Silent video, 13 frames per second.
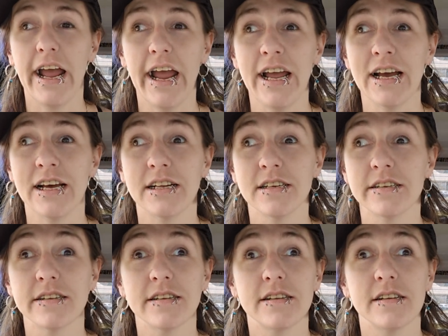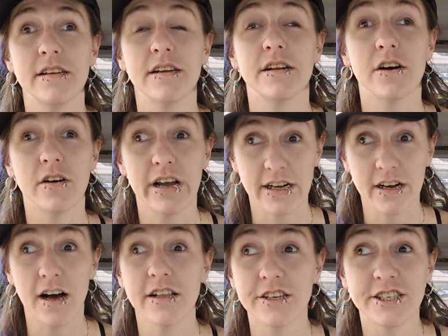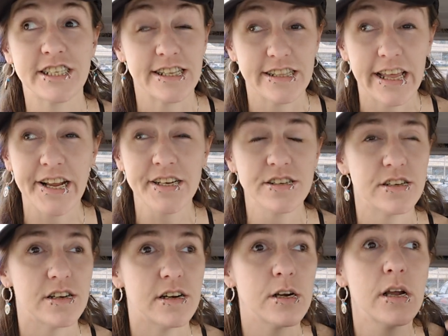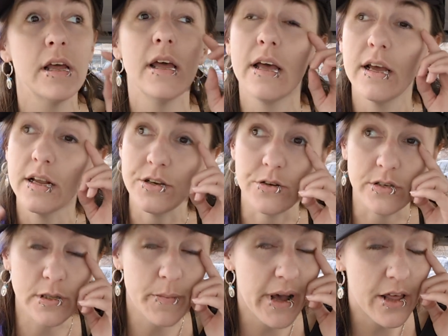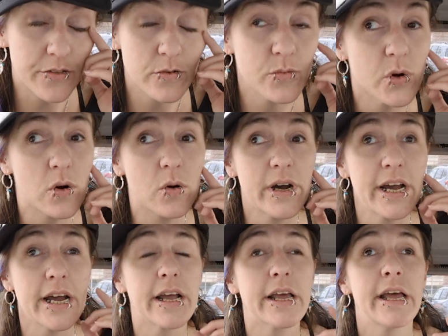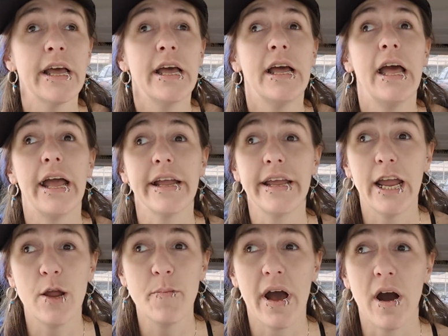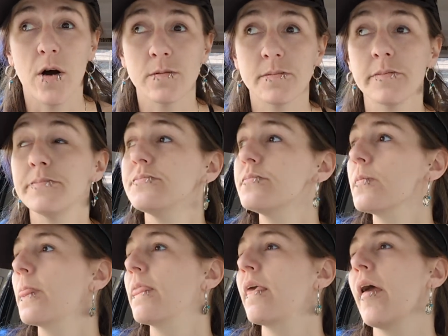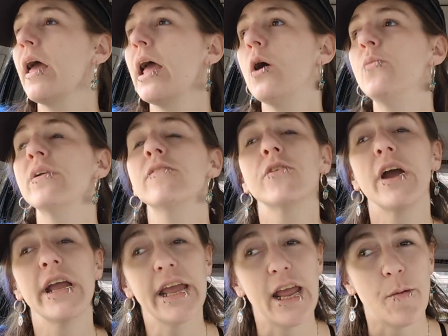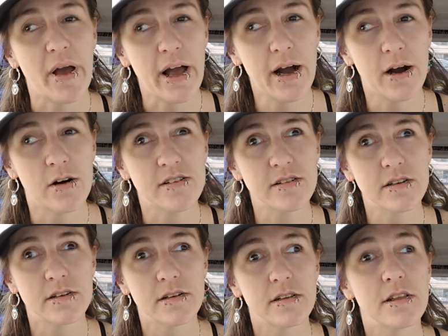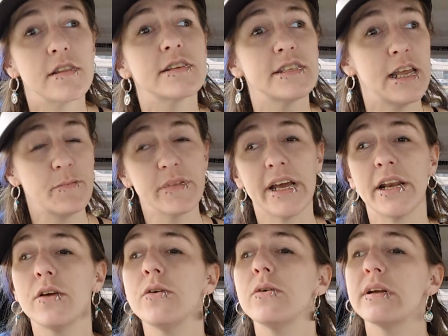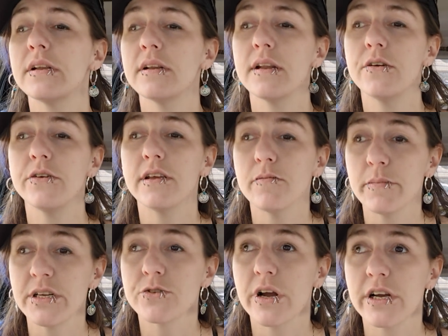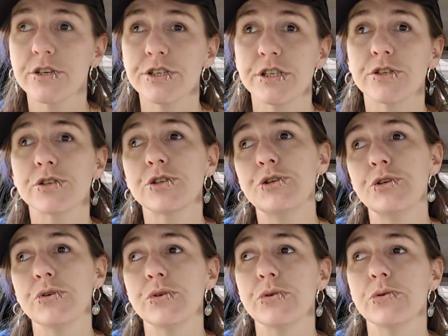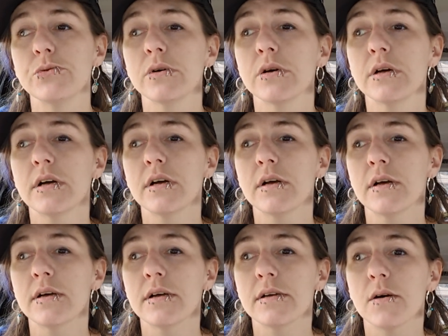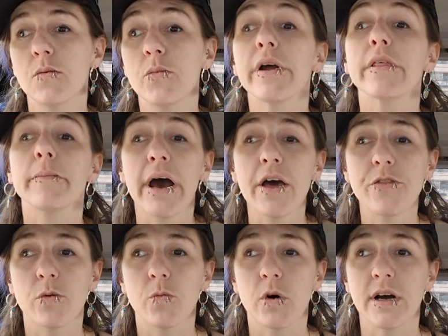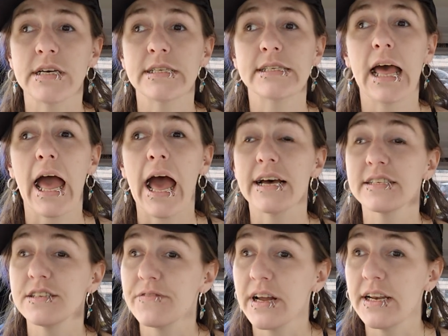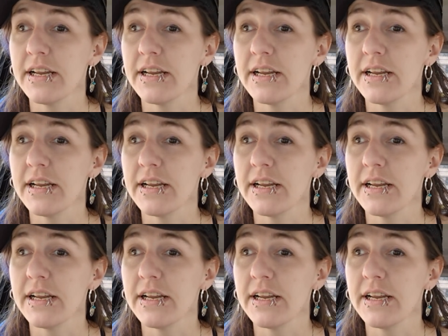and, acknowledged and thanked her, used the bathroom real quick, and came out. And whenever I came out, the same lady who had given me directions to where the bathroom was asked if I